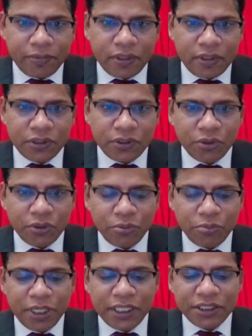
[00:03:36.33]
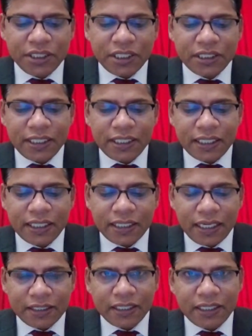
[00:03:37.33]
So based on the data
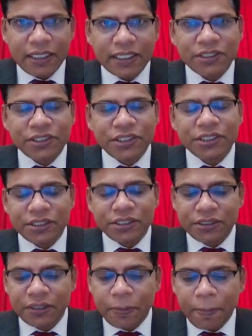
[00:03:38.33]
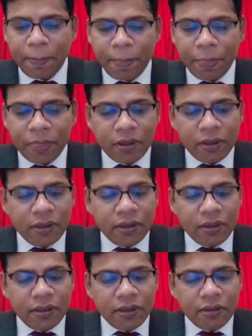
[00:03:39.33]
collected and extraction
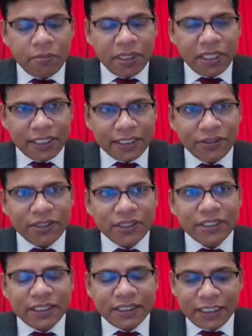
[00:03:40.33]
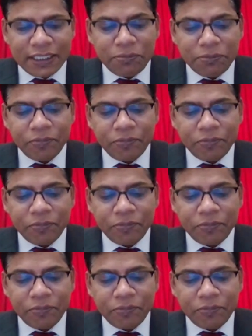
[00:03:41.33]
by the technology team,